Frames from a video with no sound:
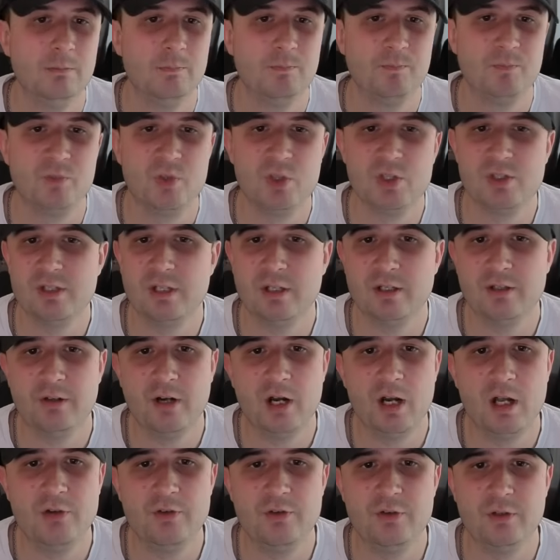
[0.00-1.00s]
just under
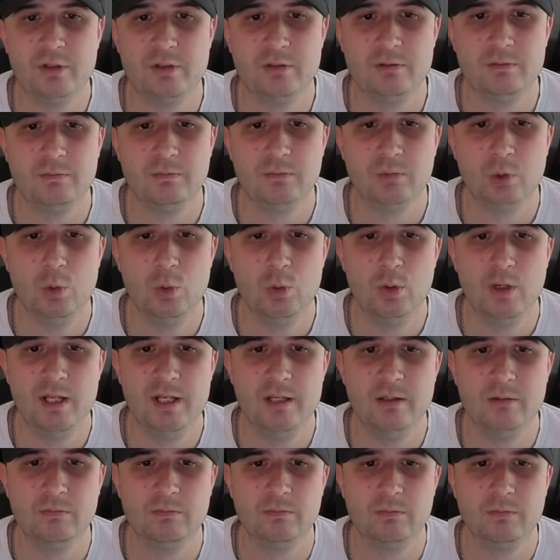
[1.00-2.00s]
100, all
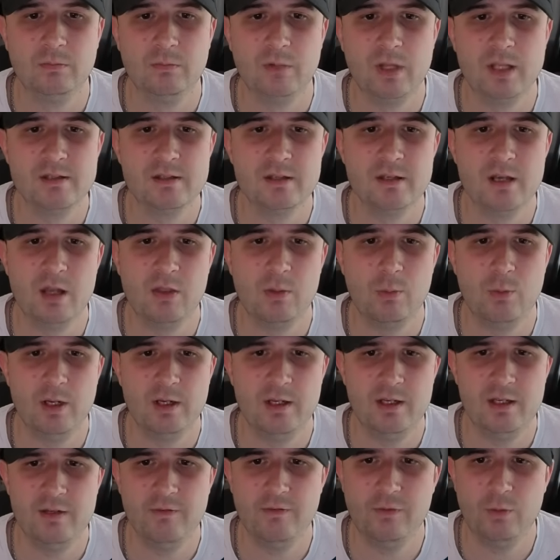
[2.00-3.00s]
in. There's another one
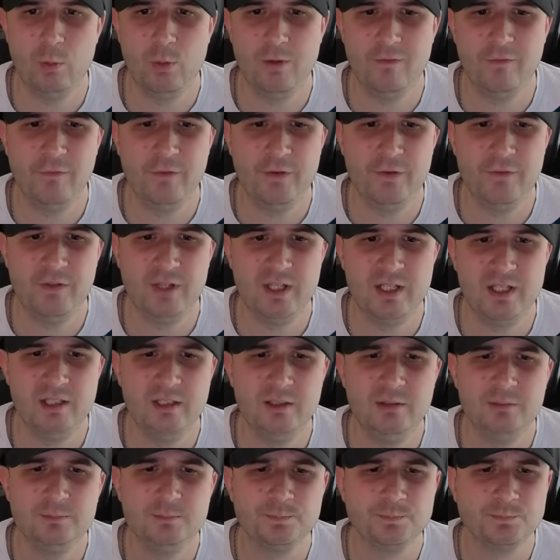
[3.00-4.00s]
here for
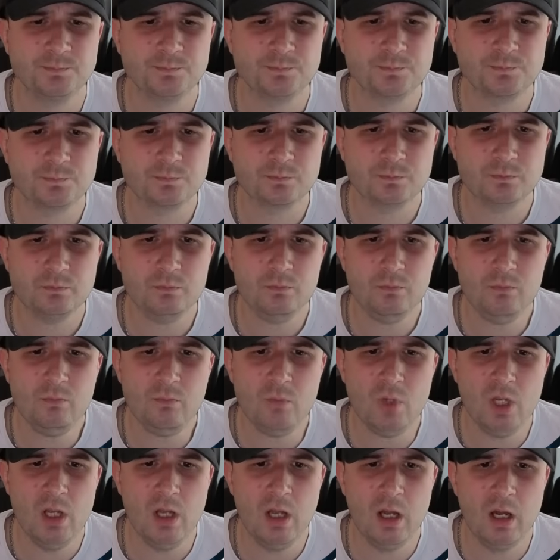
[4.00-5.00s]
115.
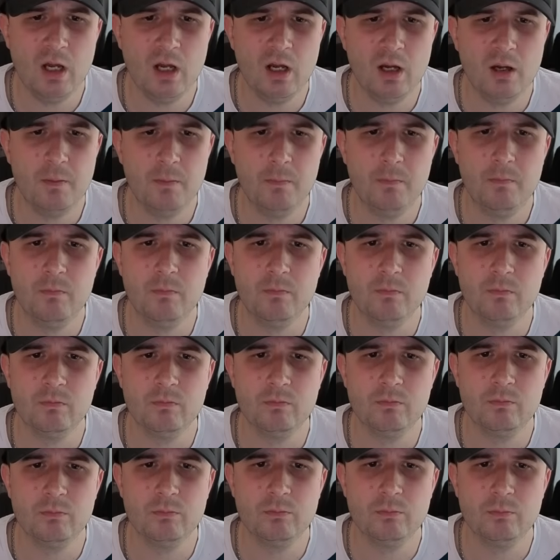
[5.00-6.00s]
PC
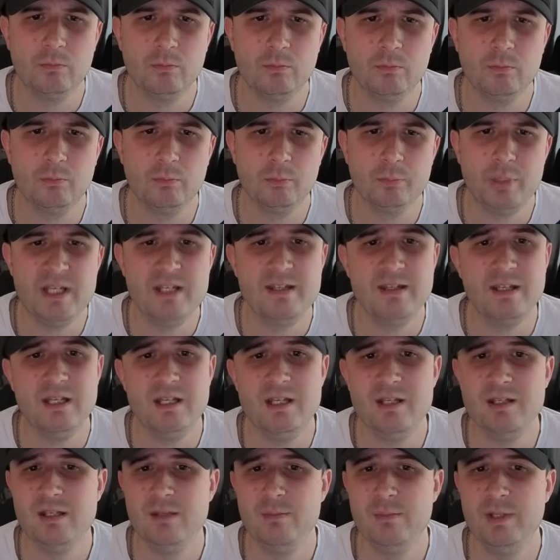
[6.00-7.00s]

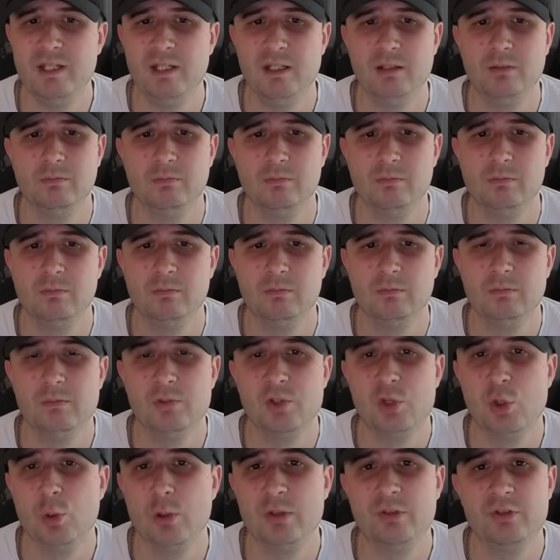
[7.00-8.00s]
ETB,
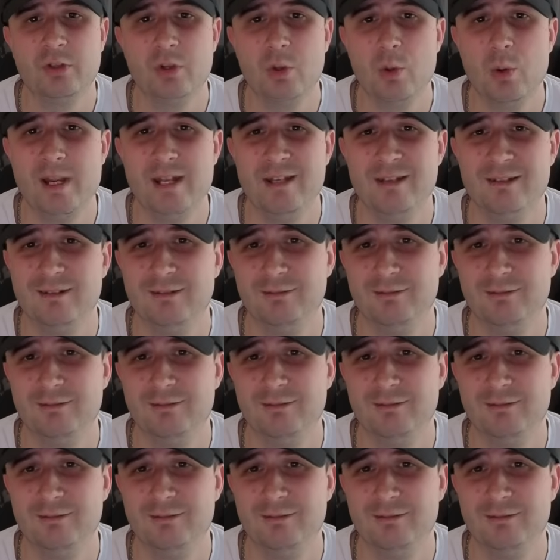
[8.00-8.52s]
200 quid.